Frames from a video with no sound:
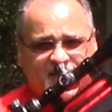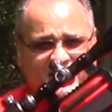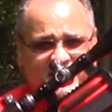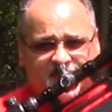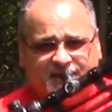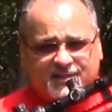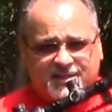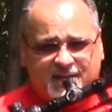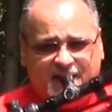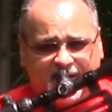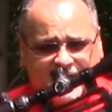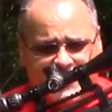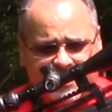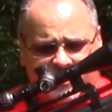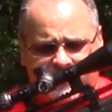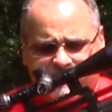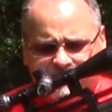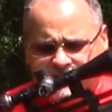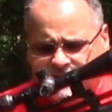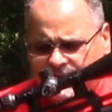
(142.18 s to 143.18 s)
This guy
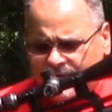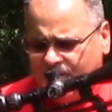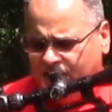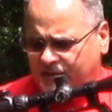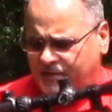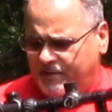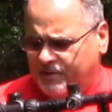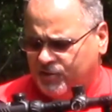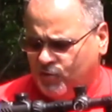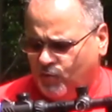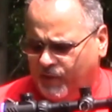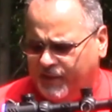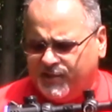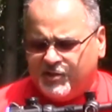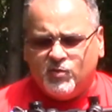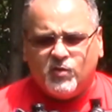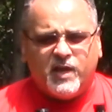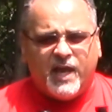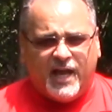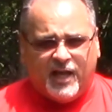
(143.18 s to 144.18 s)
here,
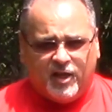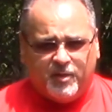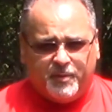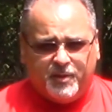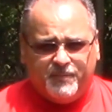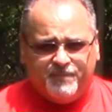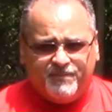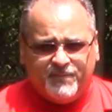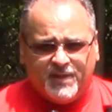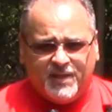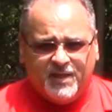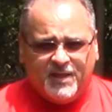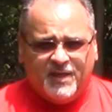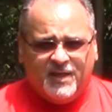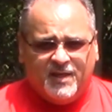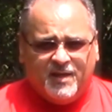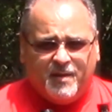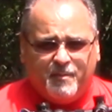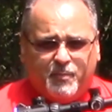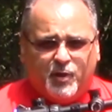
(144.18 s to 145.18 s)
.22 caliber,
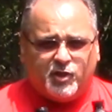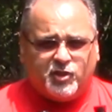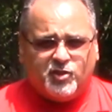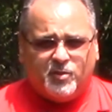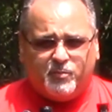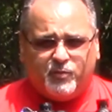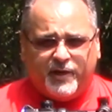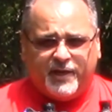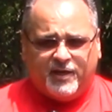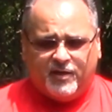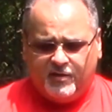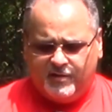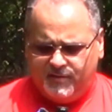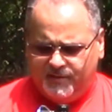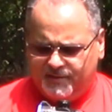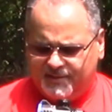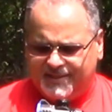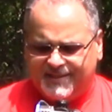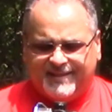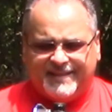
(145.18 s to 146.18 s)
Puncher Breaker,
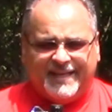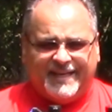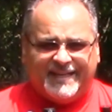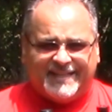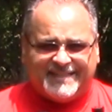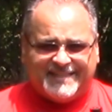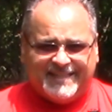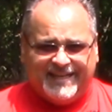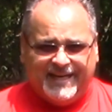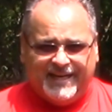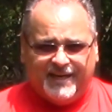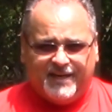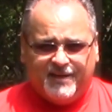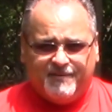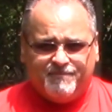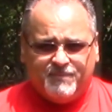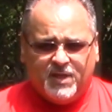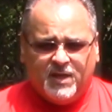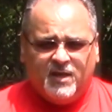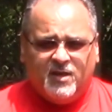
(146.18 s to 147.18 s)
synthetic stock.
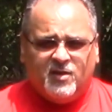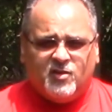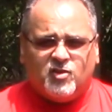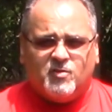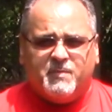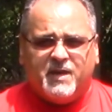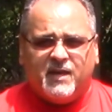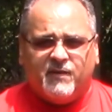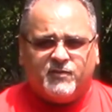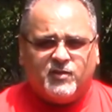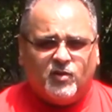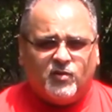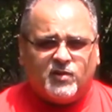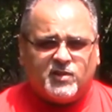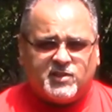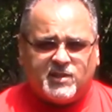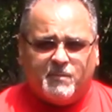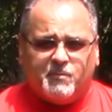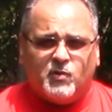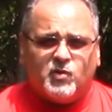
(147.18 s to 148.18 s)
You may have
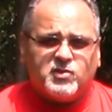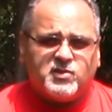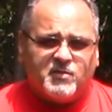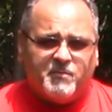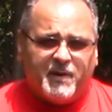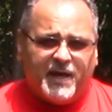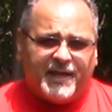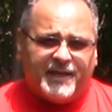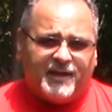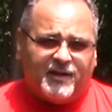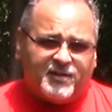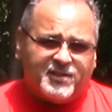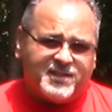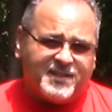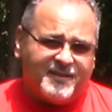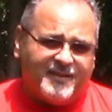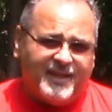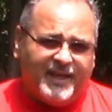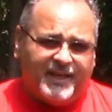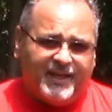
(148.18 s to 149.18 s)
noticed that most of mine are
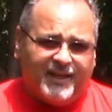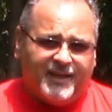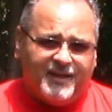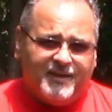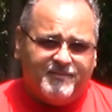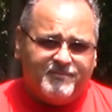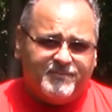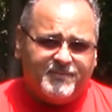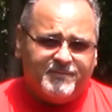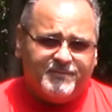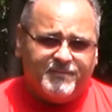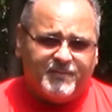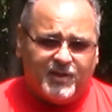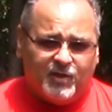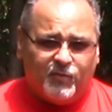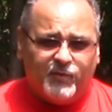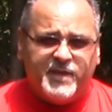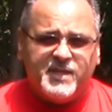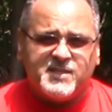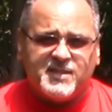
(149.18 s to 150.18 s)
synthetic. And
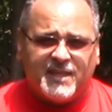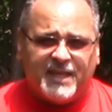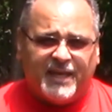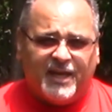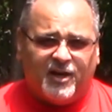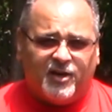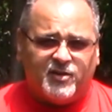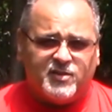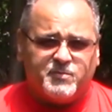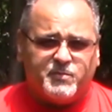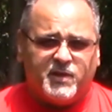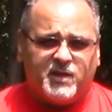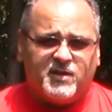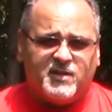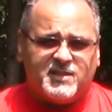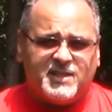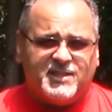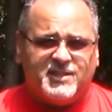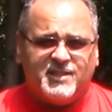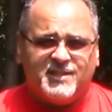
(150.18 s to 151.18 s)
the reason they are is
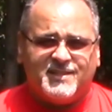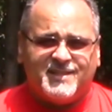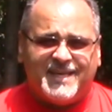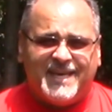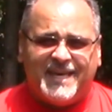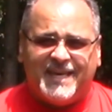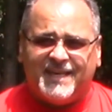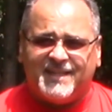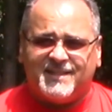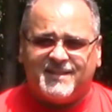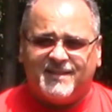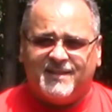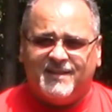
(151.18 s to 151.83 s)
because I just can't